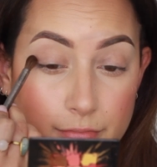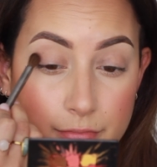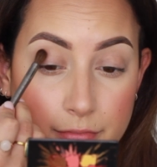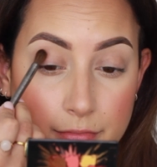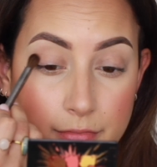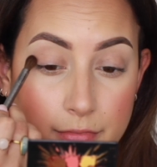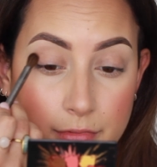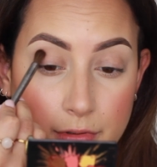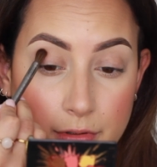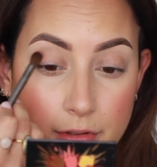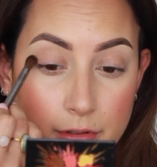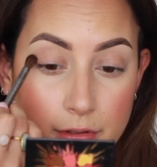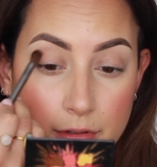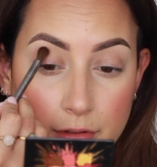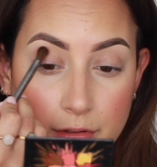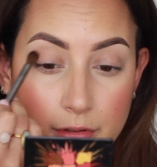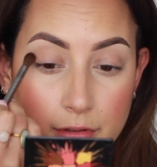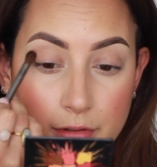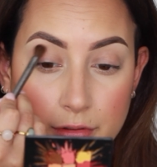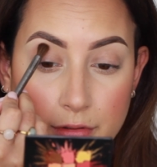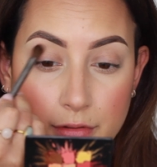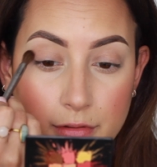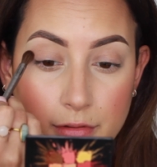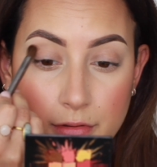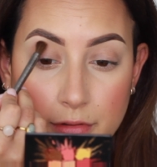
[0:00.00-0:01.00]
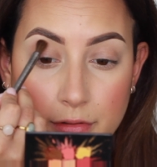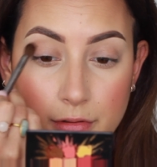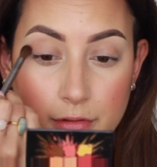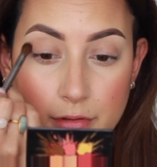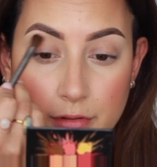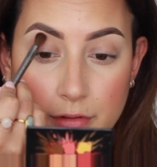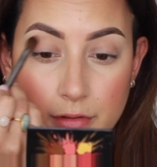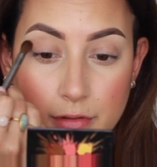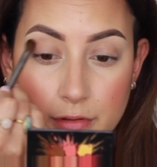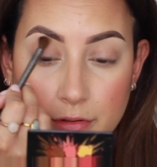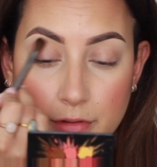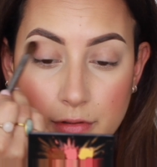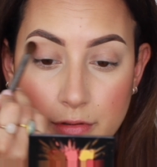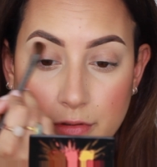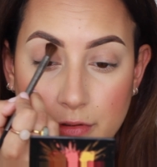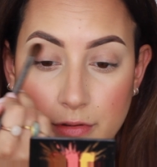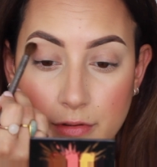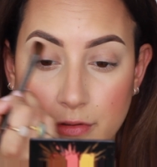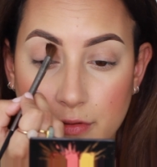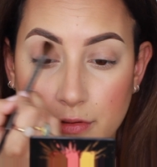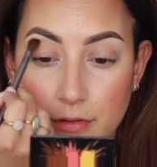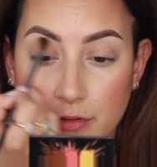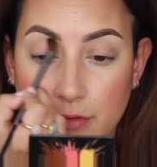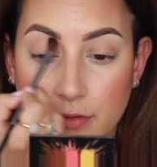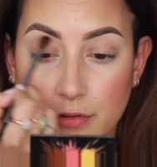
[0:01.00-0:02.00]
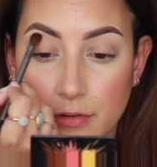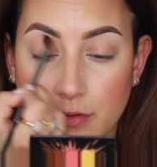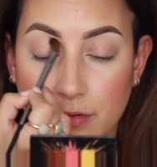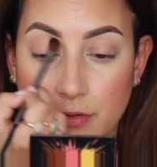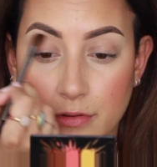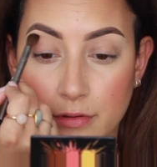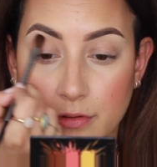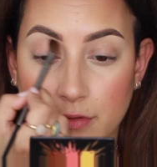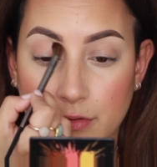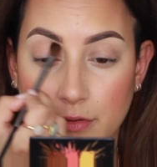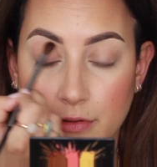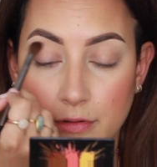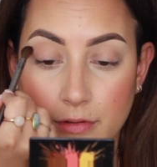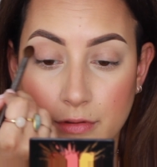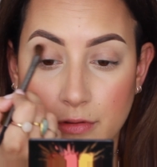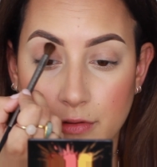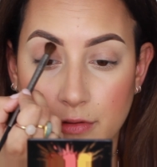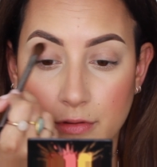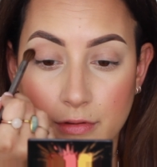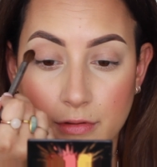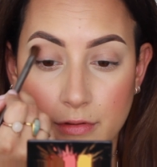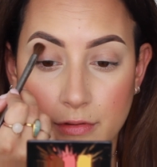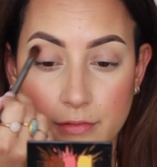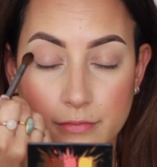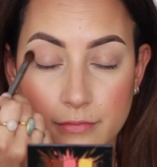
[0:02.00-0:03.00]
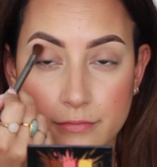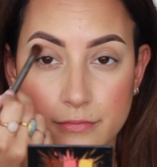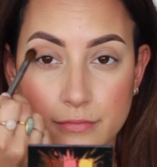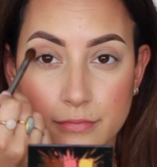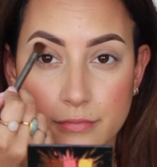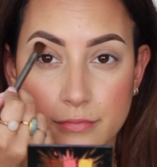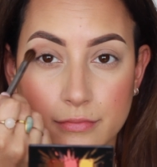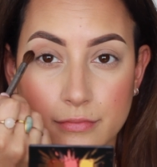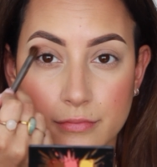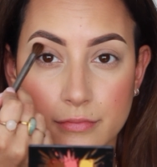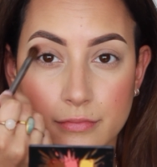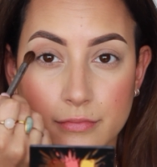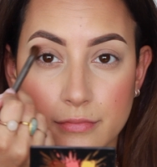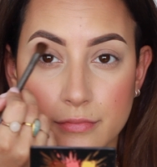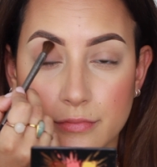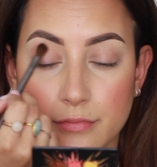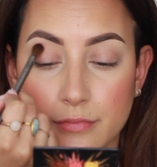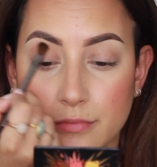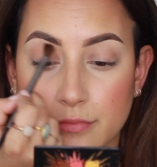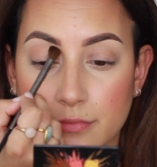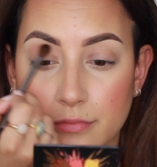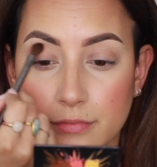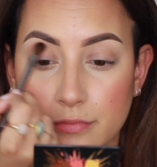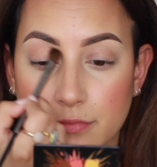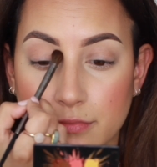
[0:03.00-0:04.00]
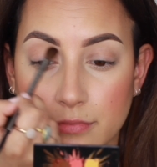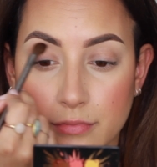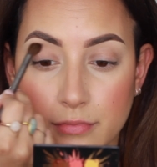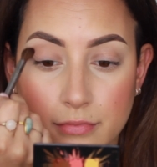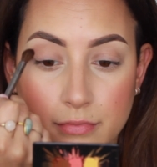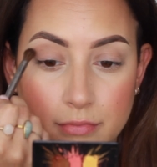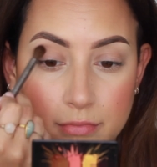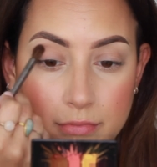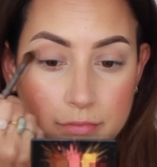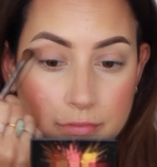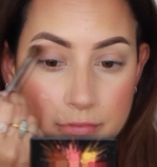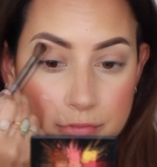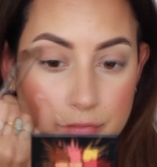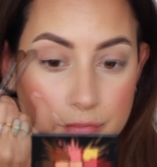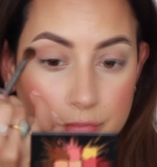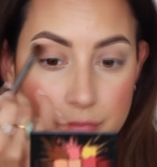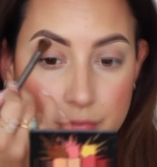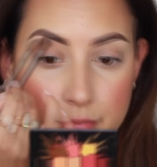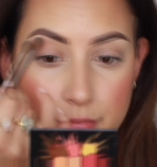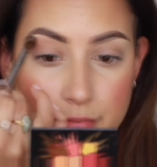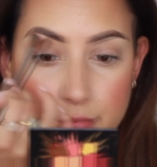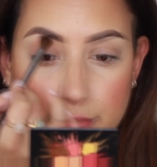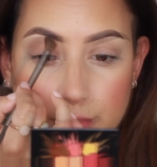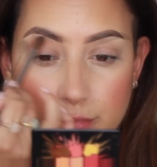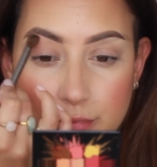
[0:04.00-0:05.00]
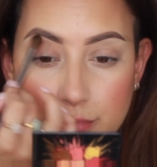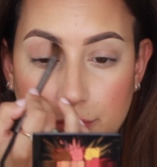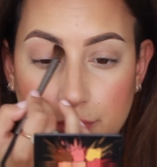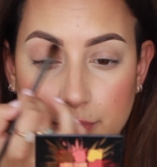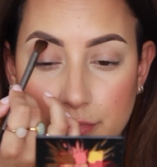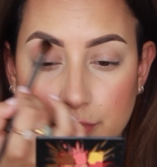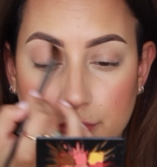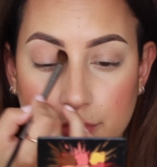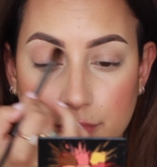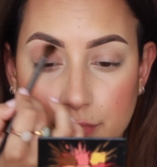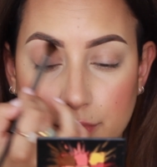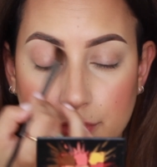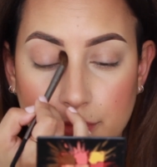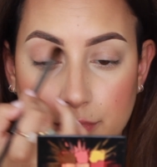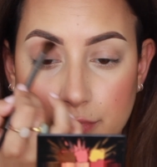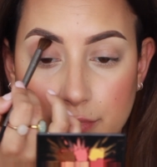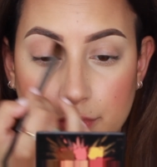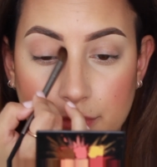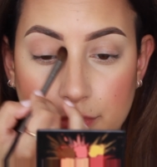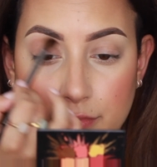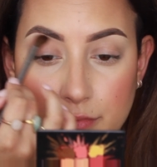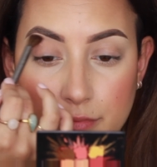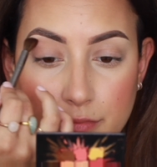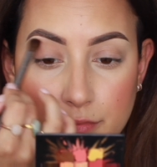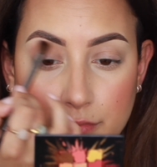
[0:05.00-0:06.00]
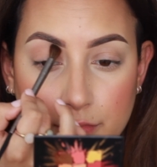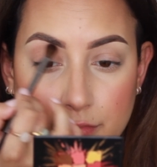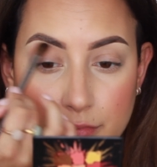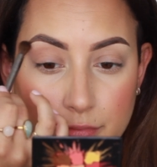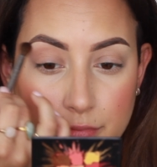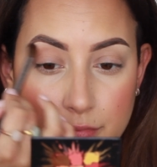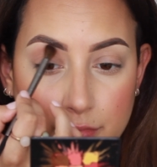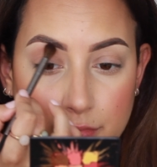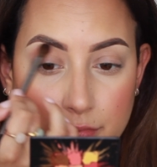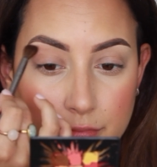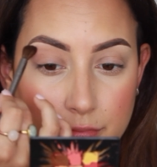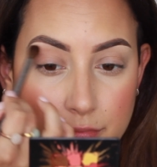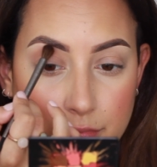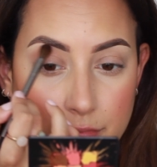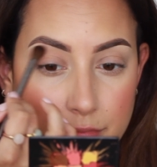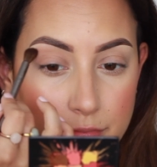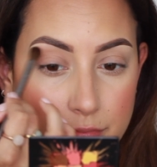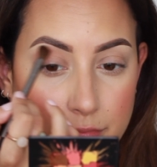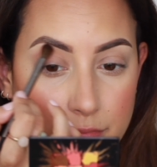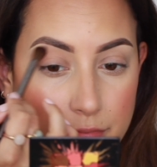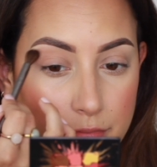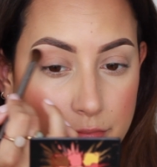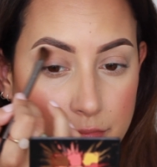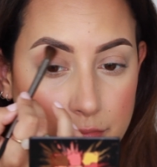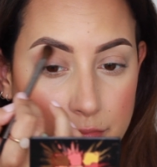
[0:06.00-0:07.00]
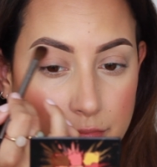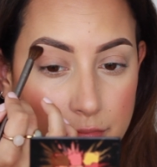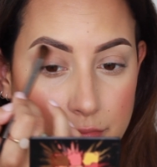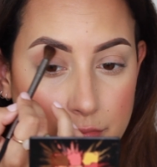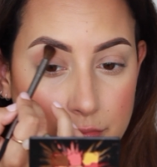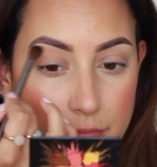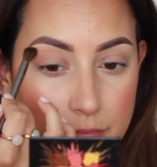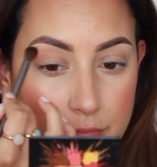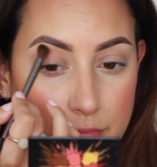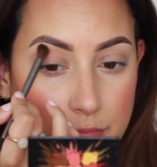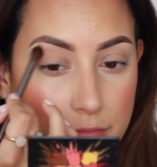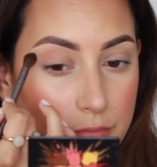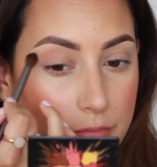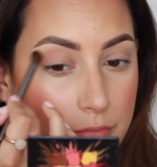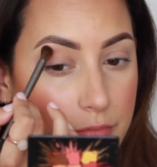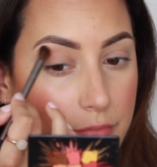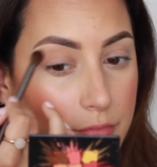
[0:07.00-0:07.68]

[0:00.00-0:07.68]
(no one is talking)